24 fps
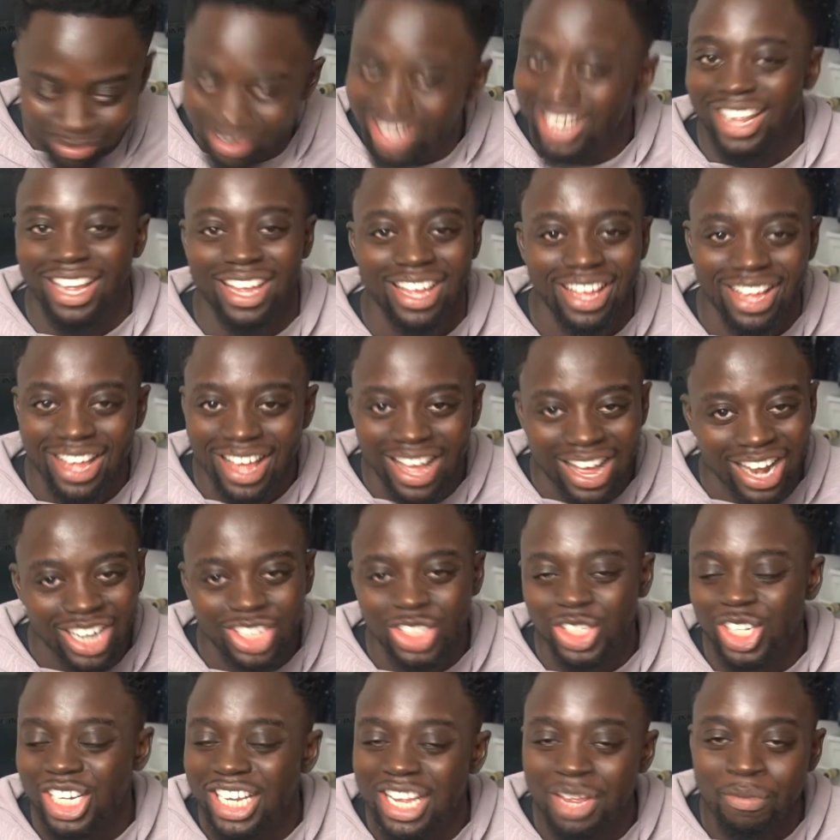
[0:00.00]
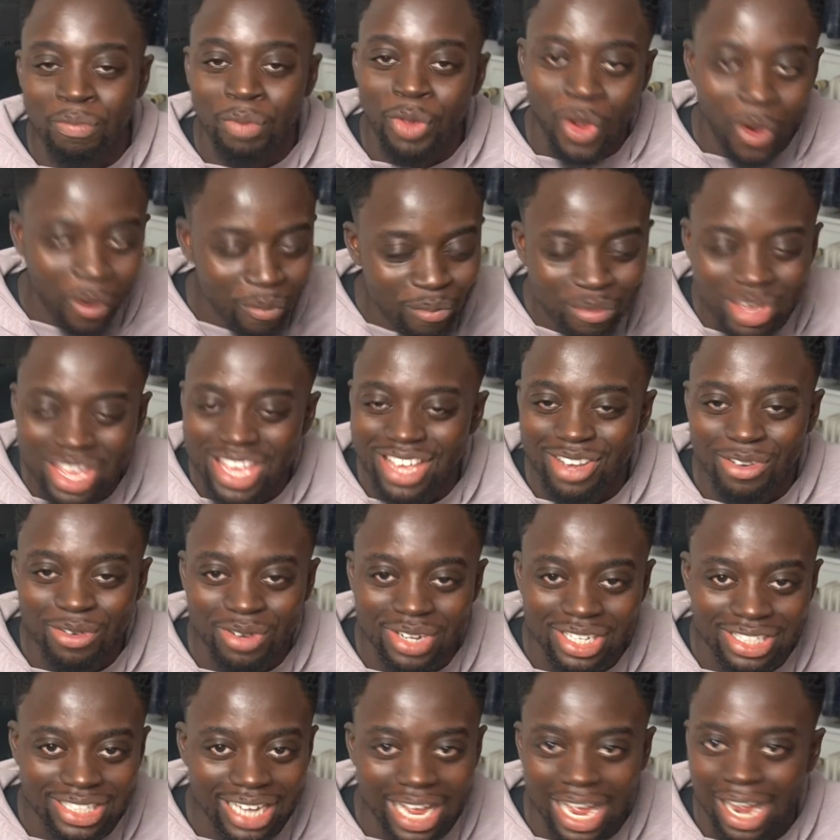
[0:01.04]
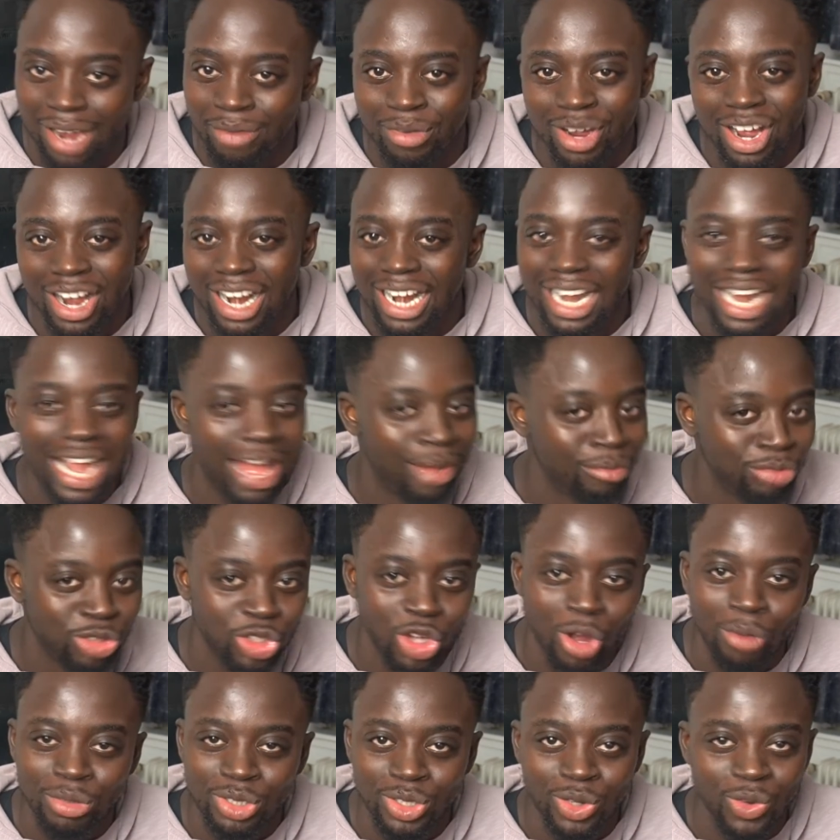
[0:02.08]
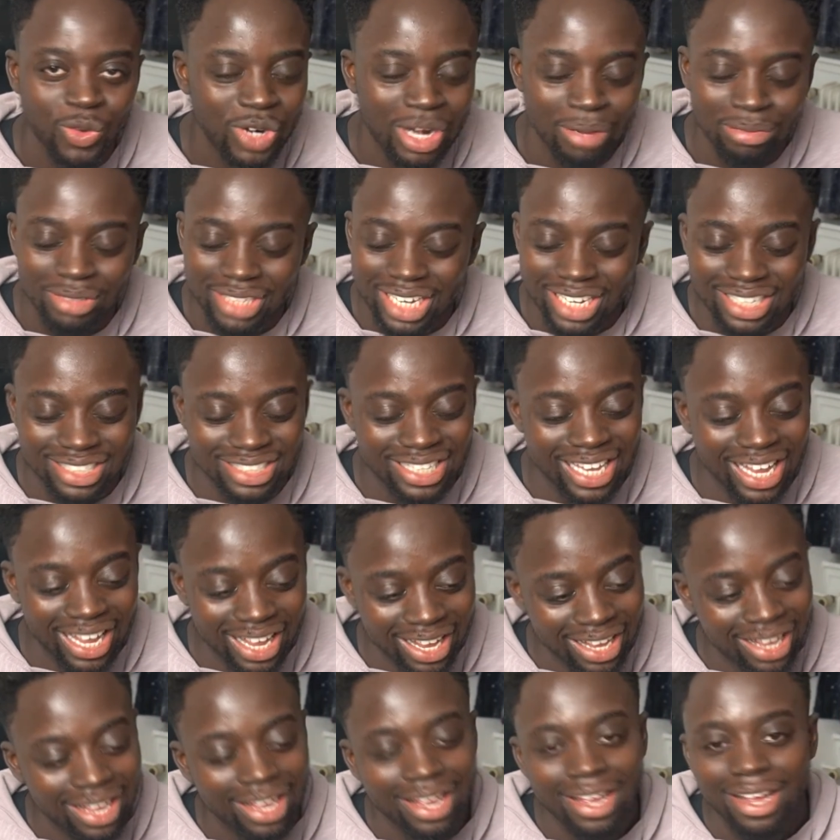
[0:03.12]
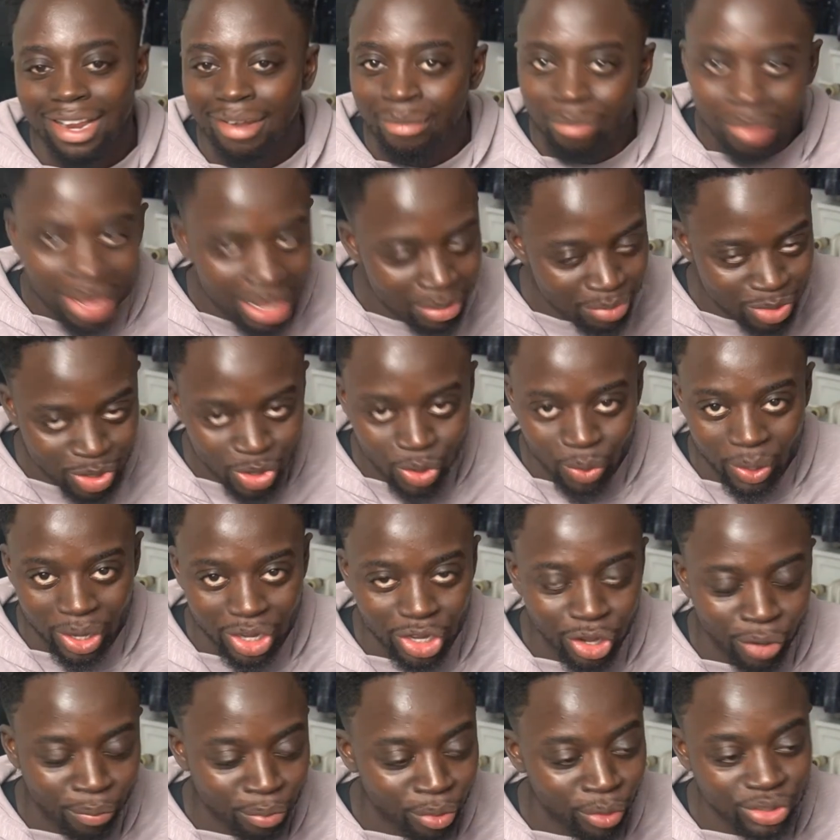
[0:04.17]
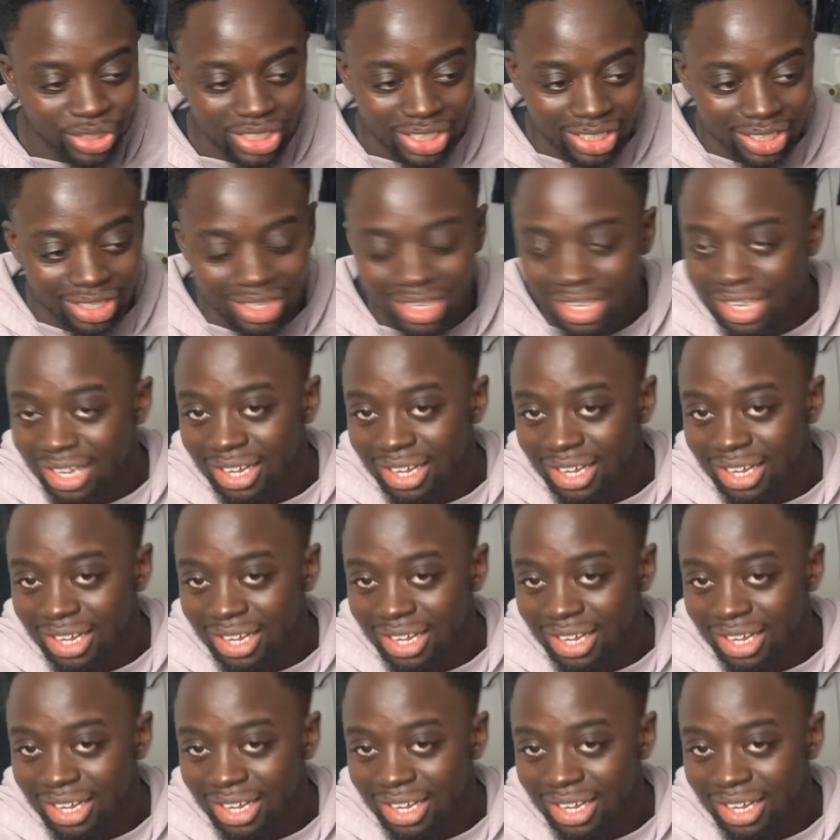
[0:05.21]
innit? And if you're eating pure meat all the time, lamb chops, all them things there, maybe you hit your protein.